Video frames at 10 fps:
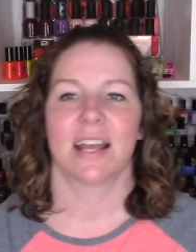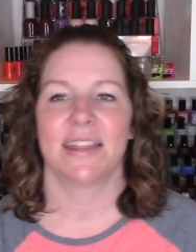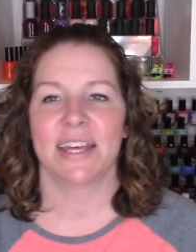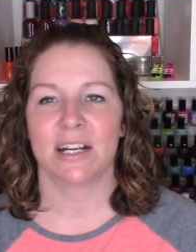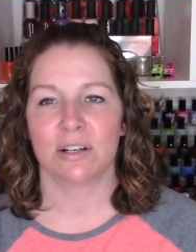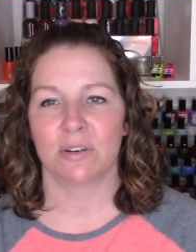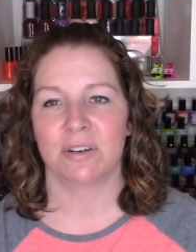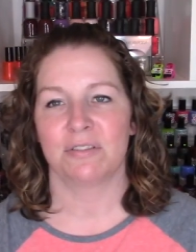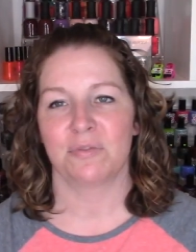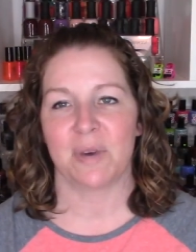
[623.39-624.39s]
And then I'll go
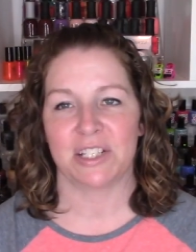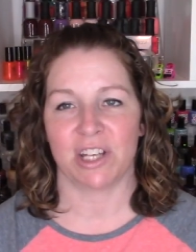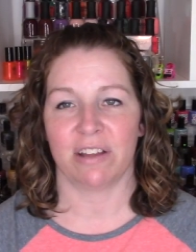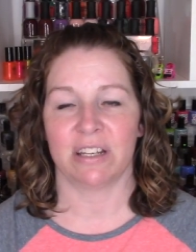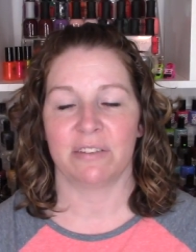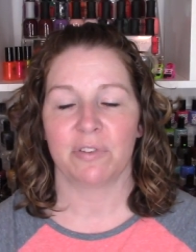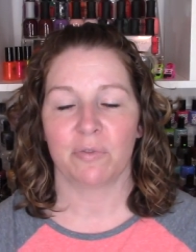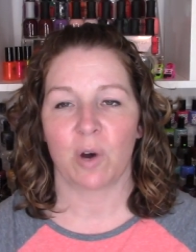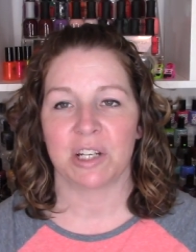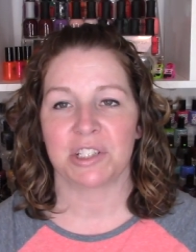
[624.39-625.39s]
in with my gel, and if
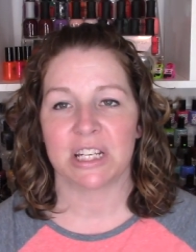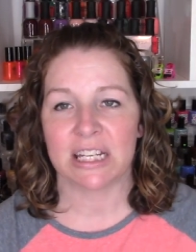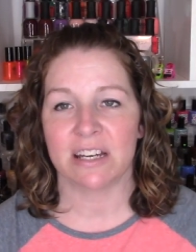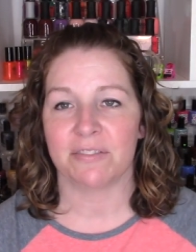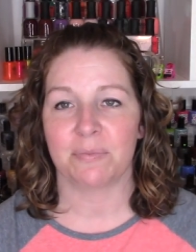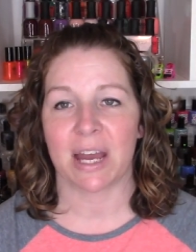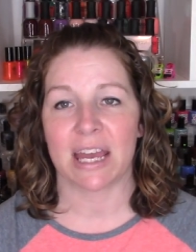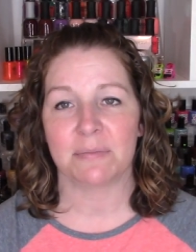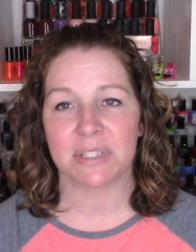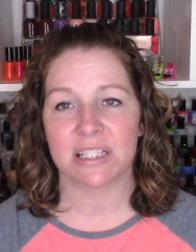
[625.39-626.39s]
you've watched any of my
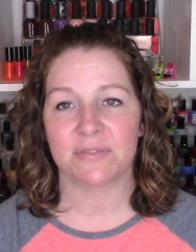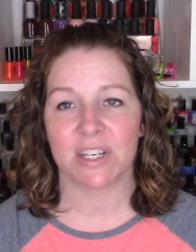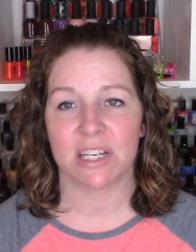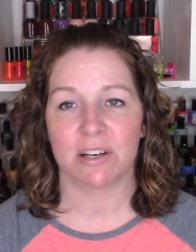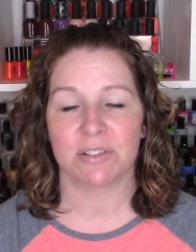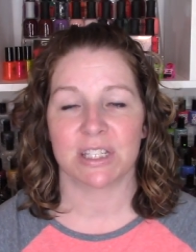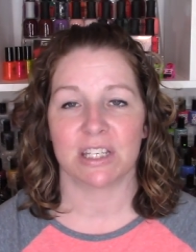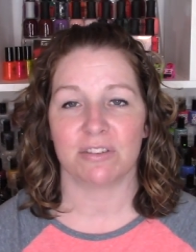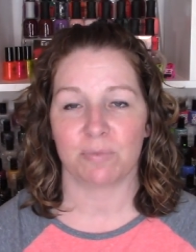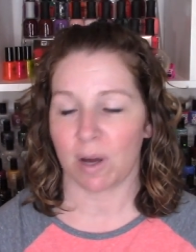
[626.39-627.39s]
empties videos,
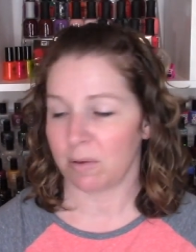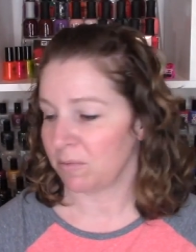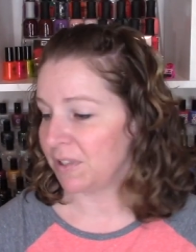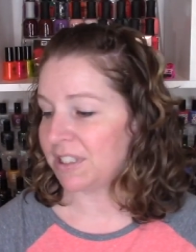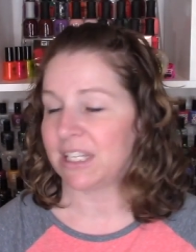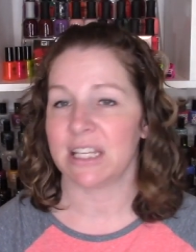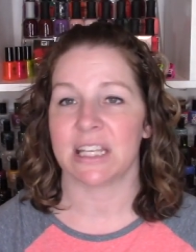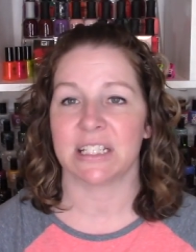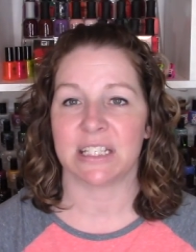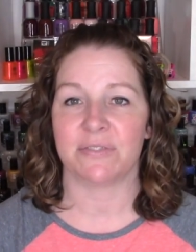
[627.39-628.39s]
then you've probably seen
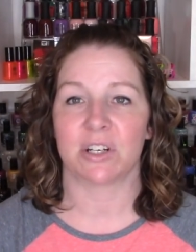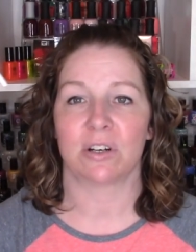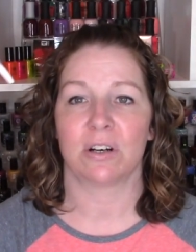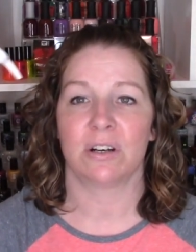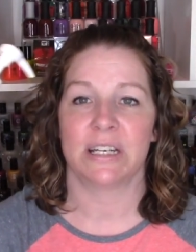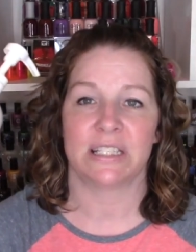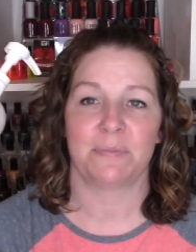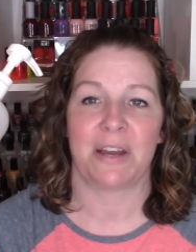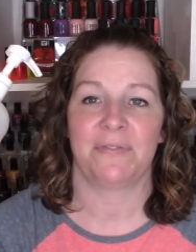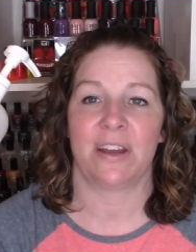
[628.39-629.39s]
that Diva Curl is
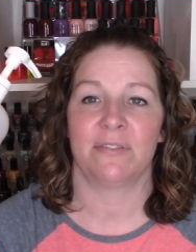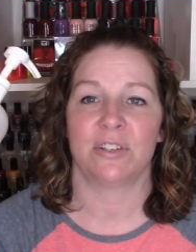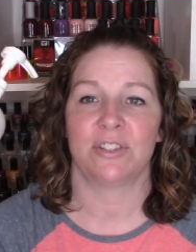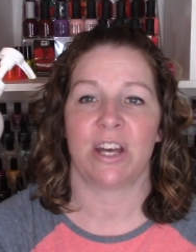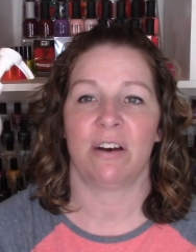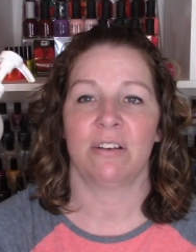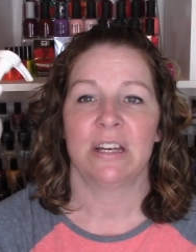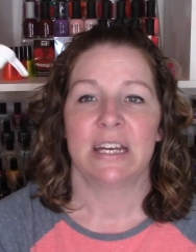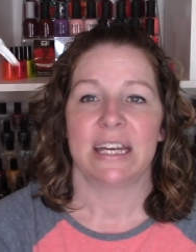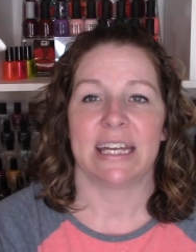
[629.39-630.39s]
my favorite gel.
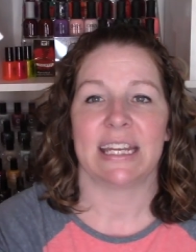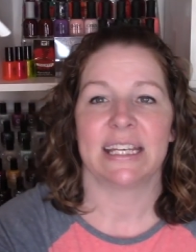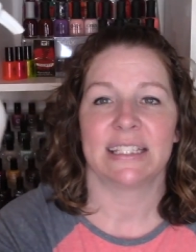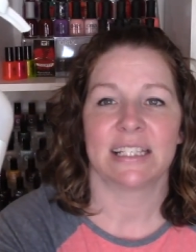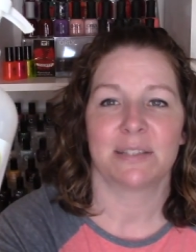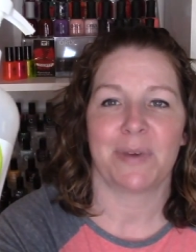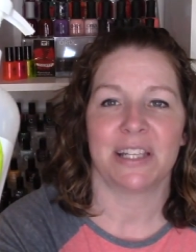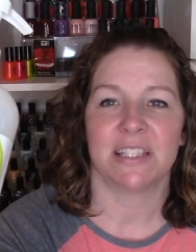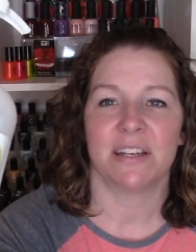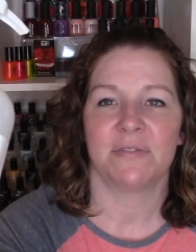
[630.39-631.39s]
It is
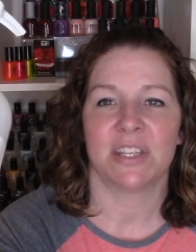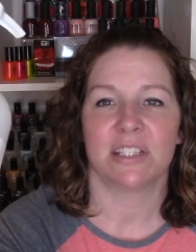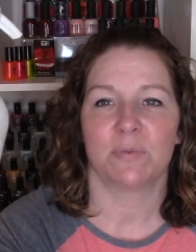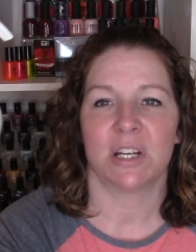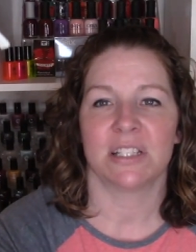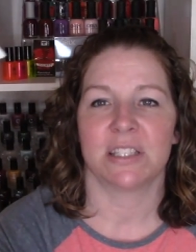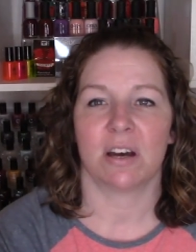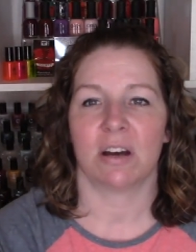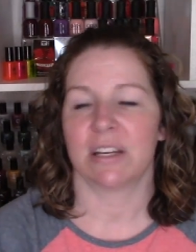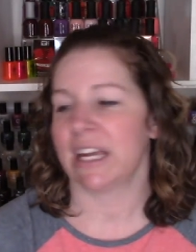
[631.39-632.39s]
expensive. This one is the
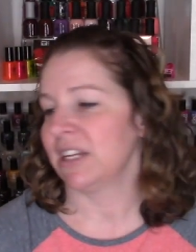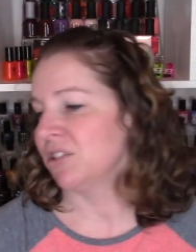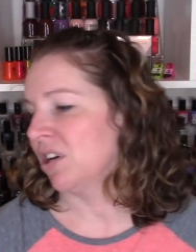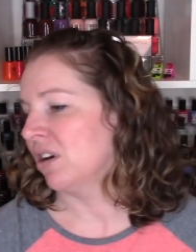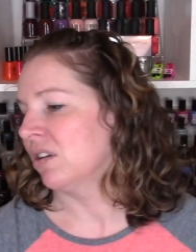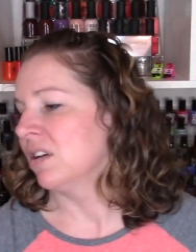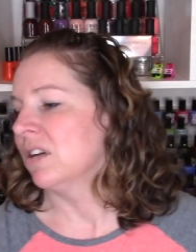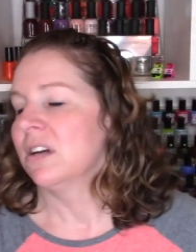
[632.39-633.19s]
Archangel.